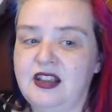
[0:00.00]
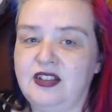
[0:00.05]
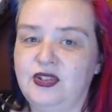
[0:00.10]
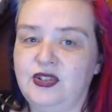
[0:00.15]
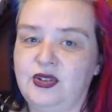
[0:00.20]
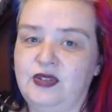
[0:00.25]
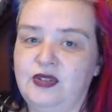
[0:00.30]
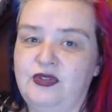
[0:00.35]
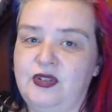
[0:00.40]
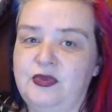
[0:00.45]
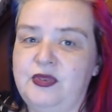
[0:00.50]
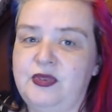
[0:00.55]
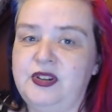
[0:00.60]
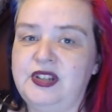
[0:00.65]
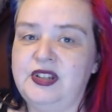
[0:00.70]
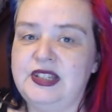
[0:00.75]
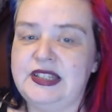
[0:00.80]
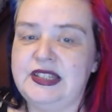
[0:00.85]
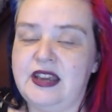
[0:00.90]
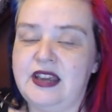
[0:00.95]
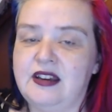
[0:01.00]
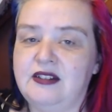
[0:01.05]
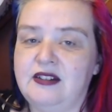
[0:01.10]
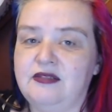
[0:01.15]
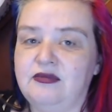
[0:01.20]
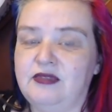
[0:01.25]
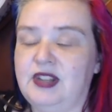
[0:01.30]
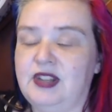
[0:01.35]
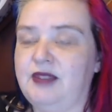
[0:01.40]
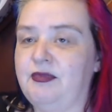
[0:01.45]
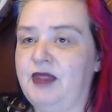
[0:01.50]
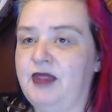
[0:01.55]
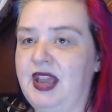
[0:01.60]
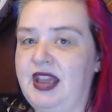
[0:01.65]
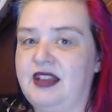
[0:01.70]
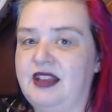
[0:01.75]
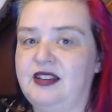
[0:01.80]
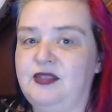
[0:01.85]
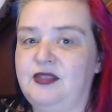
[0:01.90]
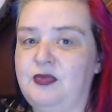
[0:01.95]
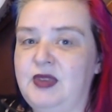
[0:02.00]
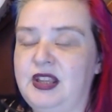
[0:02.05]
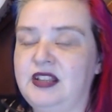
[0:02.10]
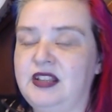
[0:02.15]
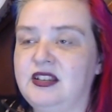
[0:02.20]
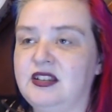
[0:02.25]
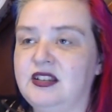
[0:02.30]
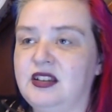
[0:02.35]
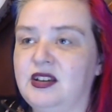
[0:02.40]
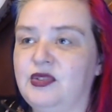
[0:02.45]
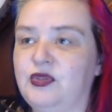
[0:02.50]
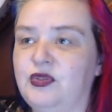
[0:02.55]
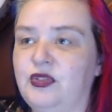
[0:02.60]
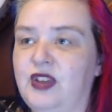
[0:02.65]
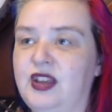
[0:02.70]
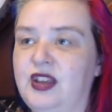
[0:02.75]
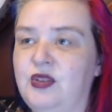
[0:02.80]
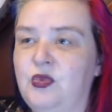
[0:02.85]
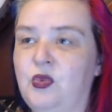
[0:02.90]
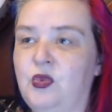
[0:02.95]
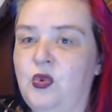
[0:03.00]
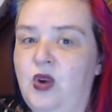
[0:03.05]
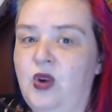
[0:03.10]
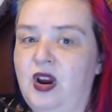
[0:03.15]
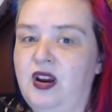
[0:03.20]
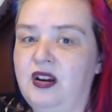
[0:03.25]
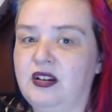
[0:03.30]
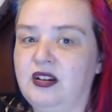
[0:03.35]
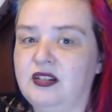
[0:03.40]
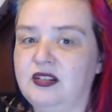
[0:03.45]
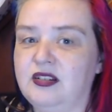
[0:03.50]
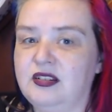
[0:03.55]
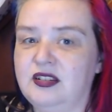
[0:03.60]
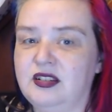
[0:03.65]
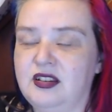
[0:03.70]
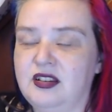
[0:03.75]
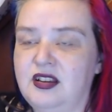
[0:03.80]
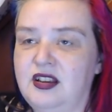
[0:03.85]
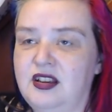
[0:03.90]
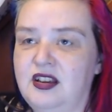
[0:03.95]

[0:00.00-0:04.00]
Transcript: So if I want to sell like my handmade stuff, it works